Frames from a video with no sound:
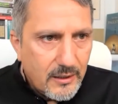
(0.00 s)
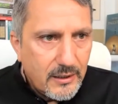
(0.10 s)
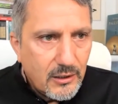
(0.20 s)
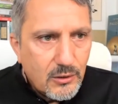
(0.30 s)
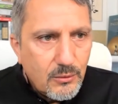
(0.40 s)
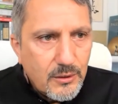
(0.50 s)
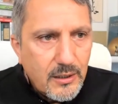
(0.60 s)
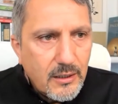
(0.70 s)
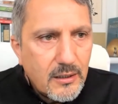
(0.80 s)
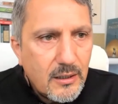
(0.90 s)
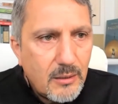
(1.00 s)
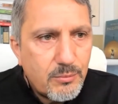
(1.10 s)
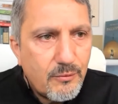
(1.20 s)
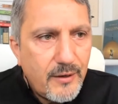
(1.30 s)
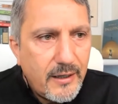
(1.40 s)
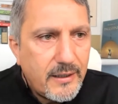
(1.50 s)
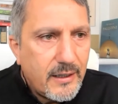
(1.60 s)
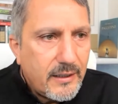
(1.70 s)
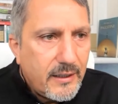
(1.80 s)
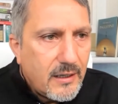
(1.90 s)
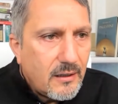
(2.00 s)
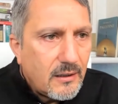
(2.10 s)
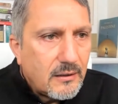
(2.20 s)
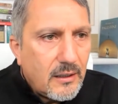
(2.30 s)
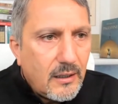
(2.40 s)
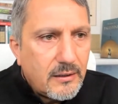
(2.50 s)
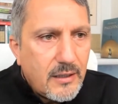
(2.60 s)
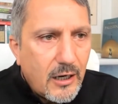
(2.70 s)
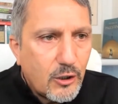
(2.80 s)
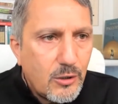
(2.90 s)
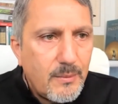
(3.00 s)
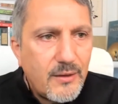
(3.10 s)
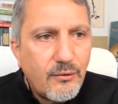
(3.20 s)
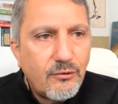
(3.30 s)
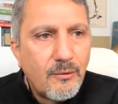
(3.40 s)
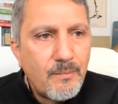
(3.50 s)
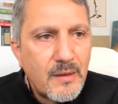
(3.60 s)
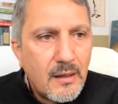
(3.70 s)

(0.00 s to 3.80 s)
including providing legal documents